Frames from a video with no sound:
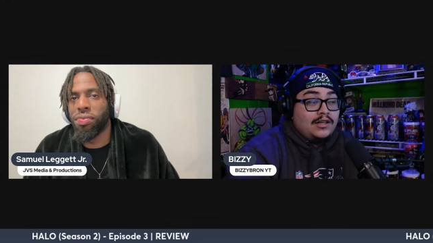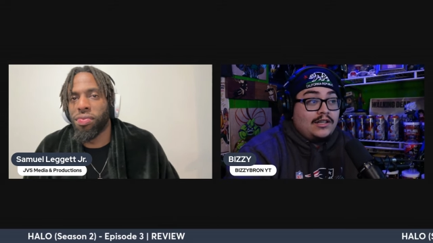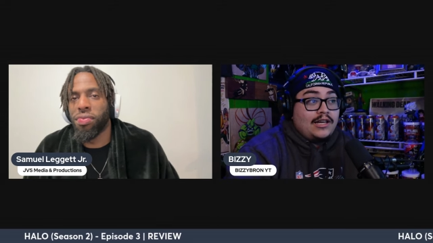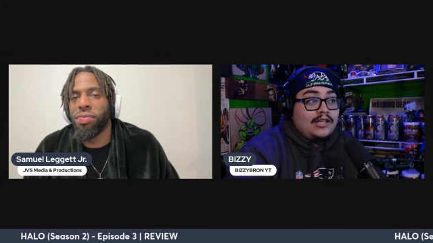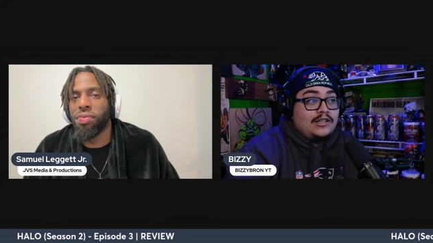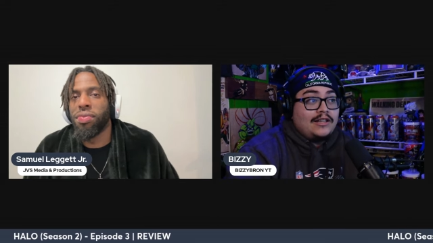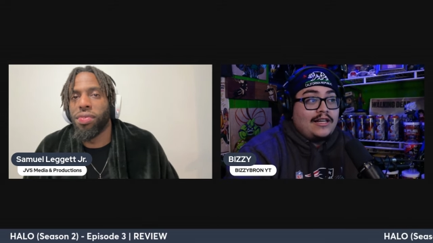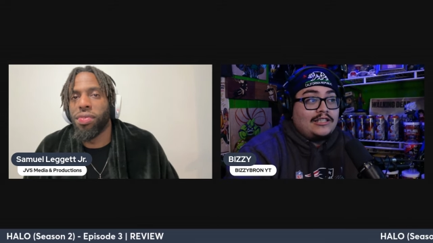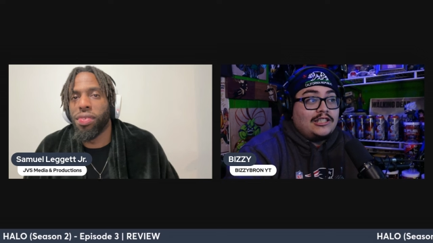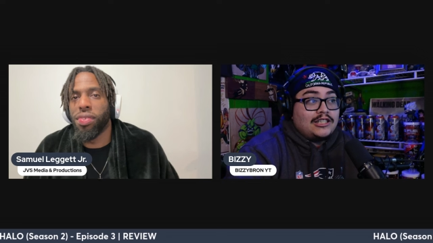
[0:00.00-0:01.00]
Speaker 1: Like
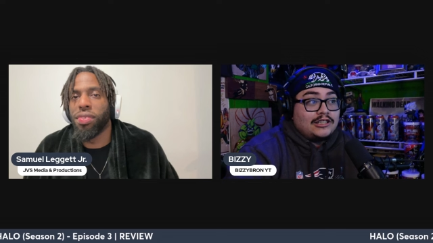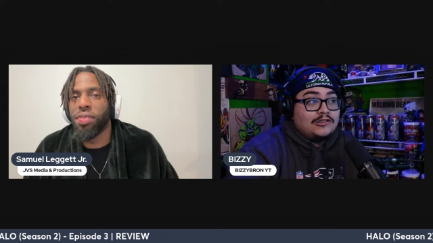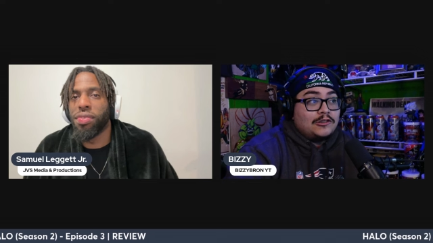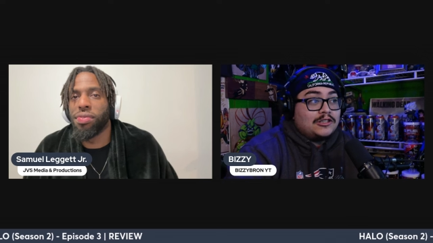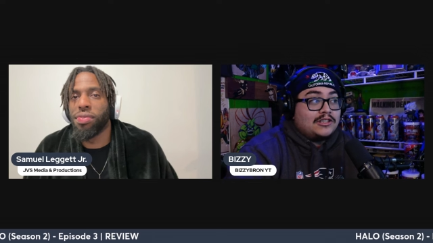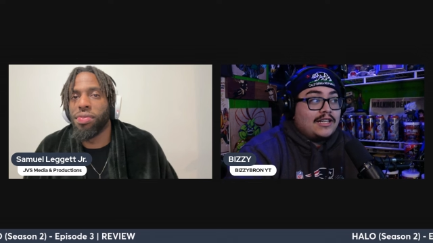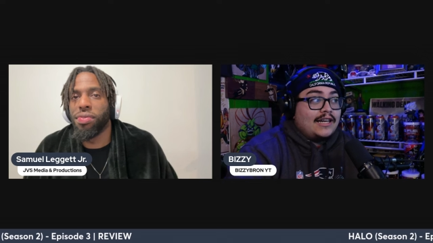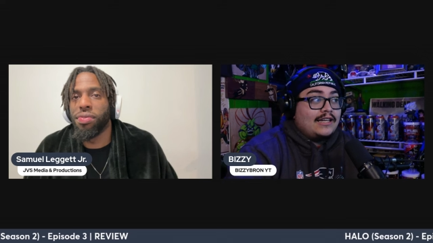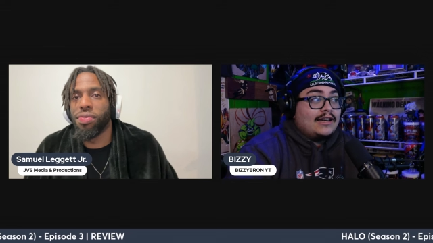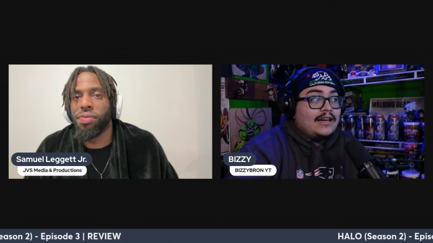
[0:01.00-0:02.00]
like she looked
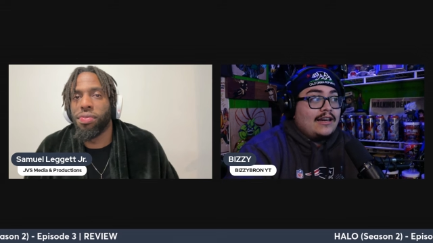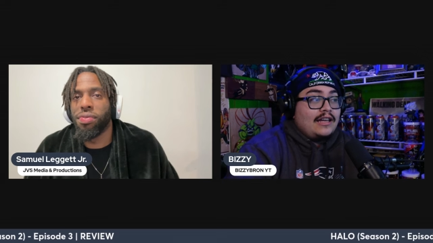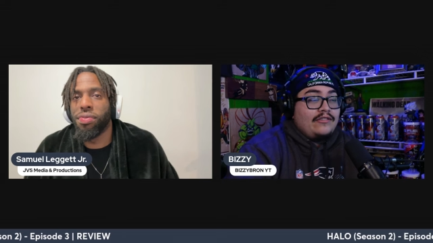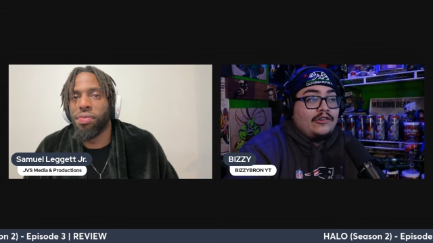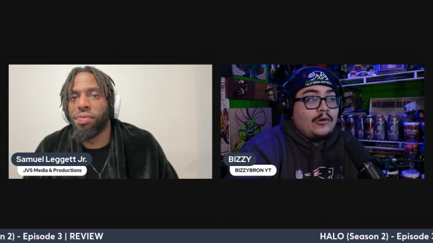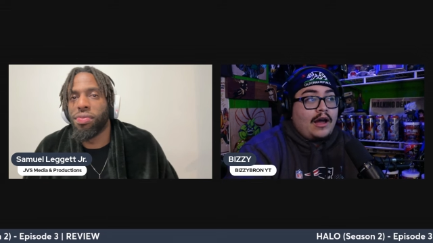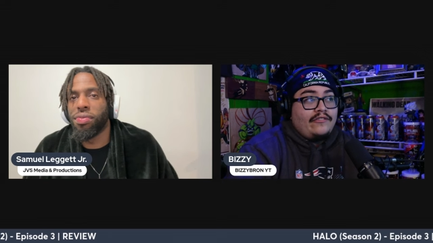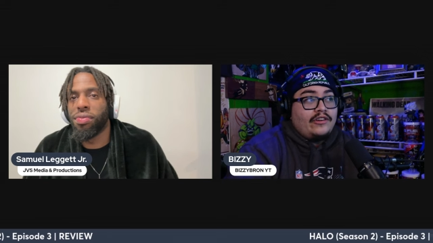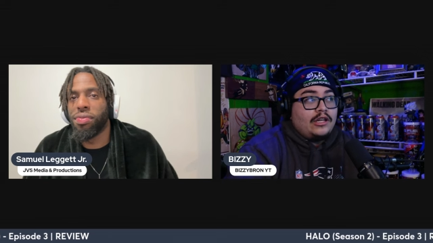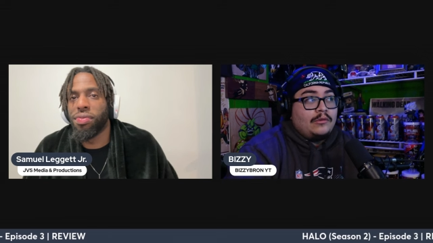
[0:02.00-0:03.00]
like even though I
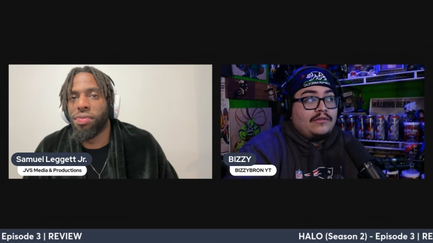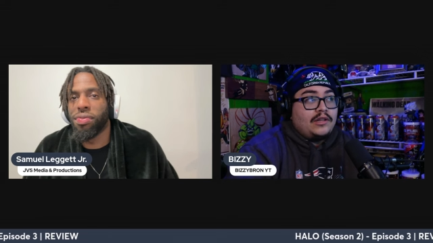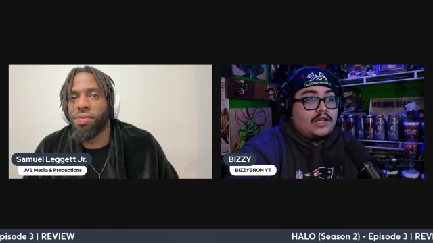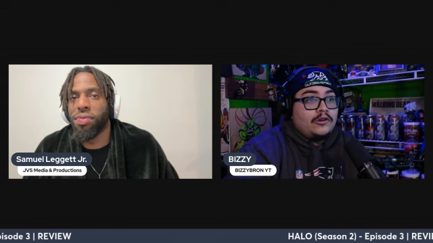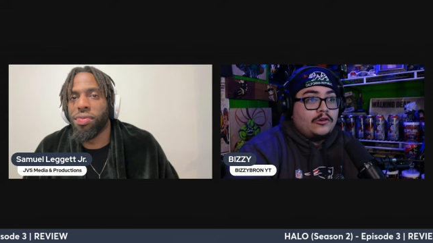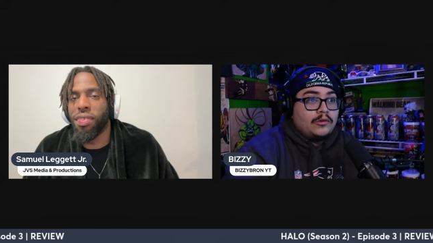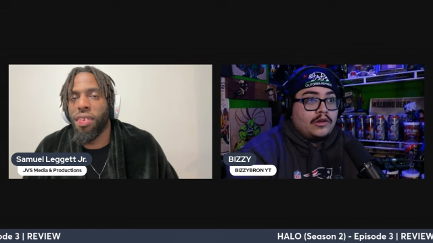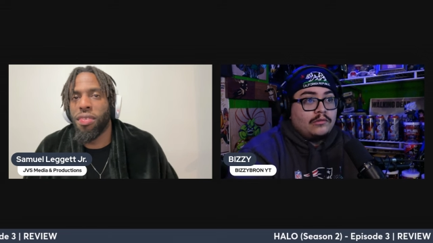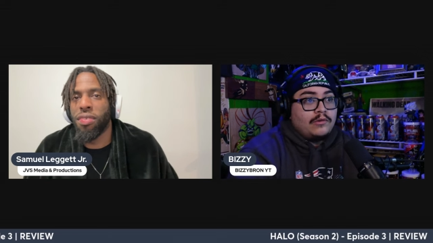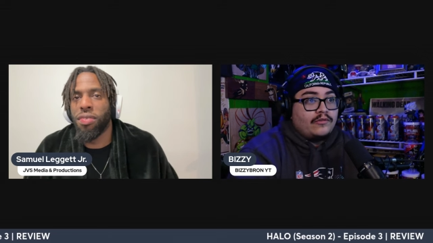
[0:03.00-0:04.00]
feel like we've seen her do
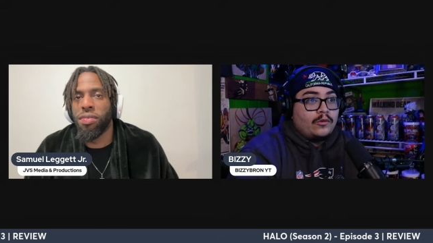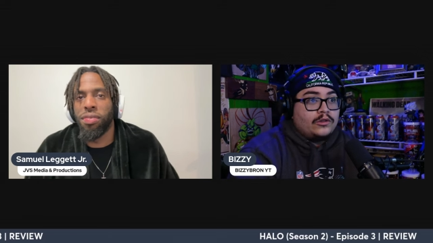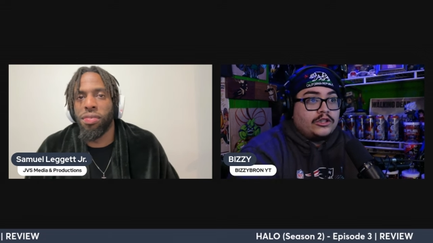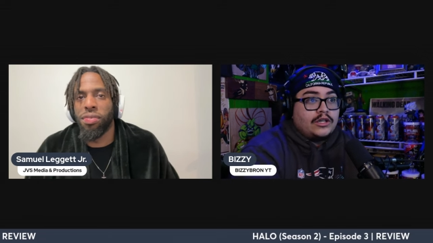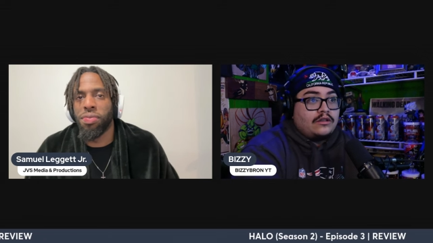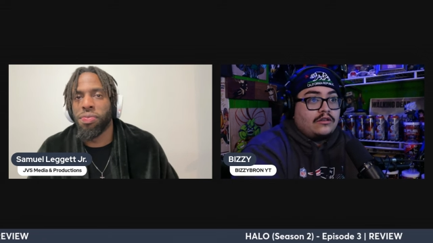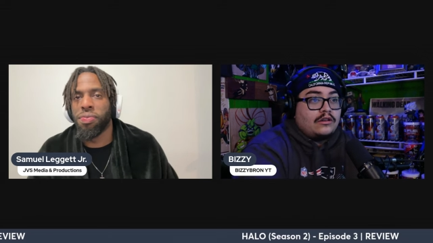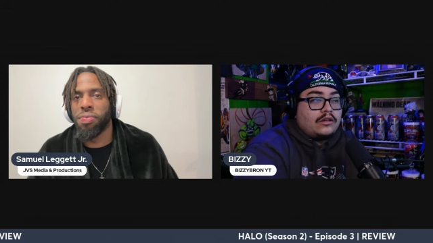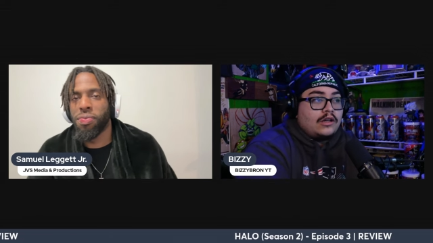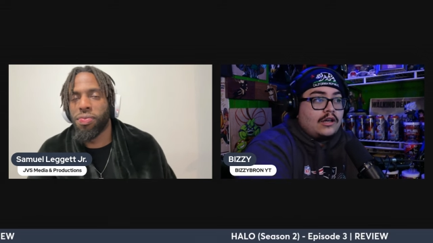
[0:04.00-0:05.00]
this before, she's
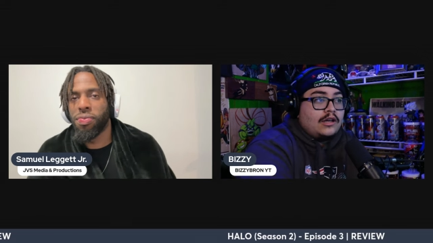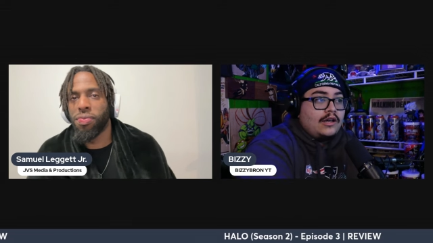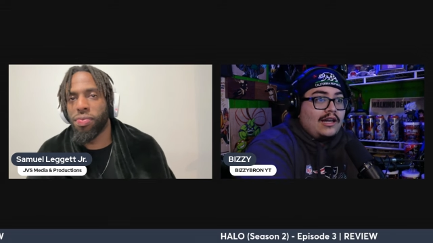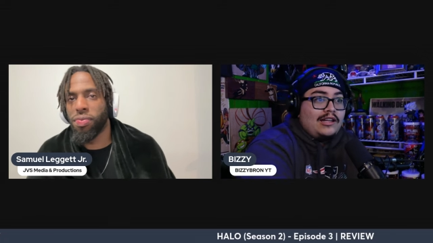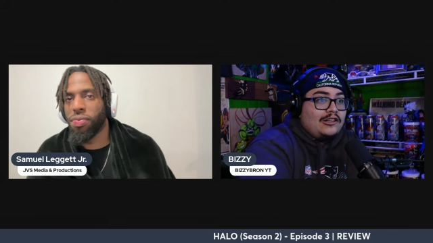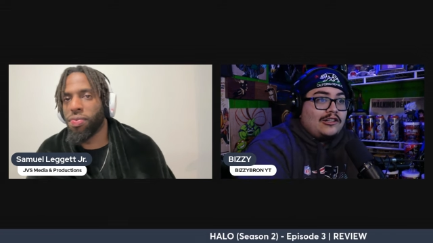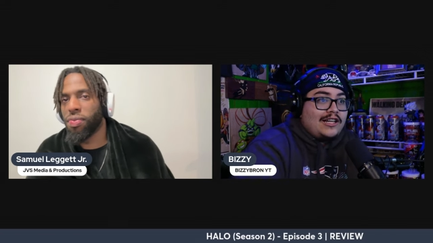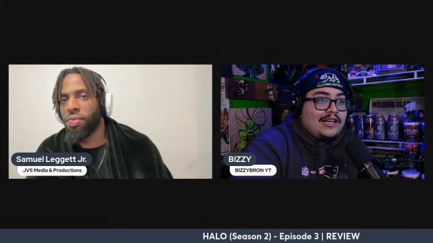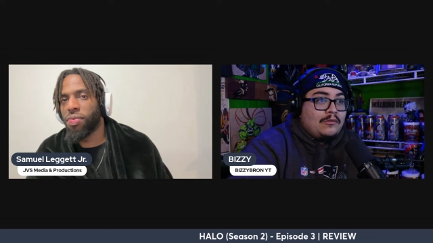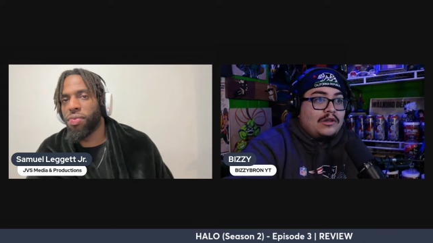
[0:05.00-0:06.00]
just it looked
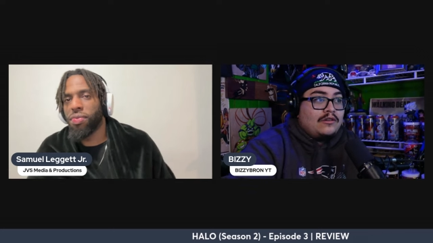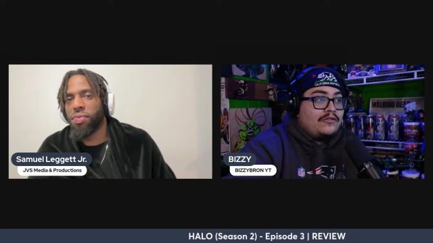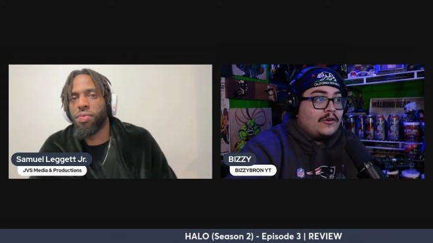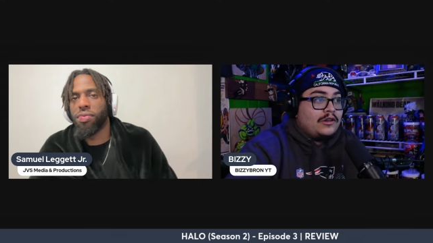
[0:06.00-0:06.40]
like it was her first